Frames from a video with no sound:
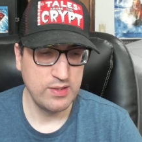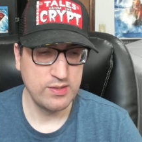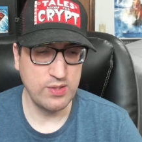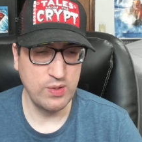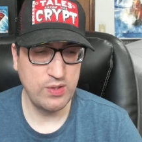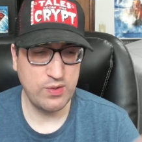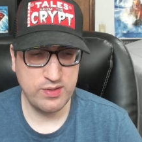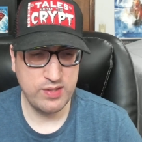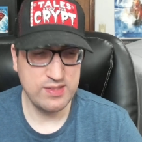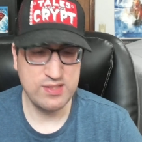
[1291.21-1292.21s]
So the only
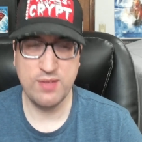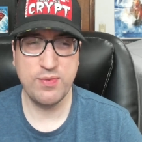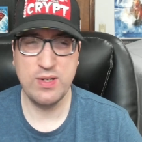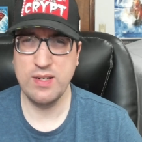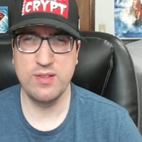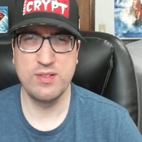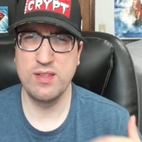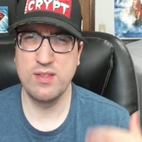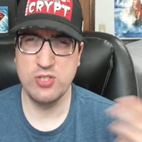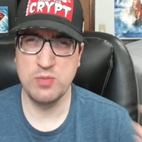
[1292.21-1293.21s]
thing that's different here is
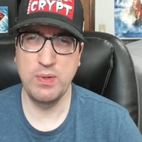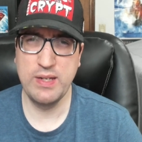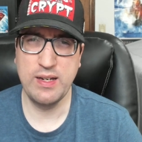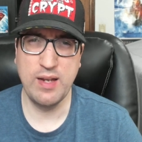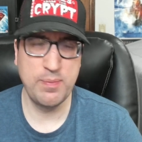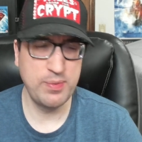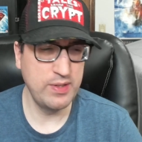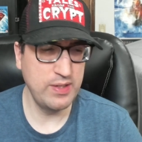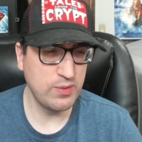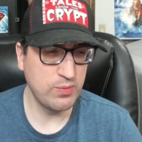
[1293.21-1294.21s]
that they're splitting up
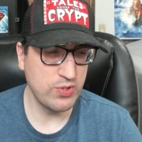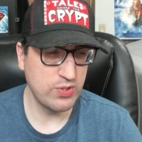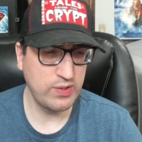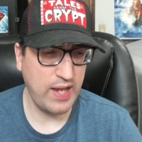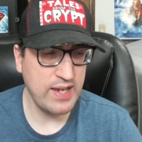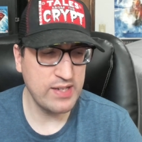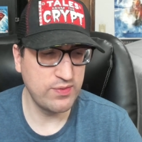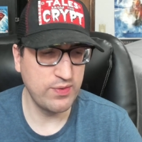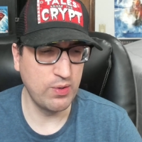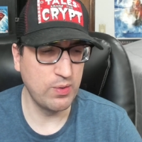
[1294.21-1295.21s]
the original cast
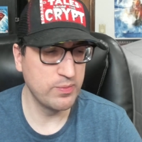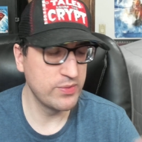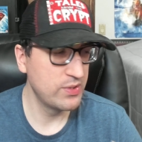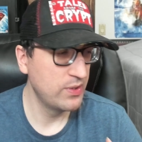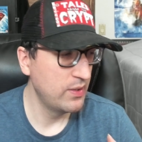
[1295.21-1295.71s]
films.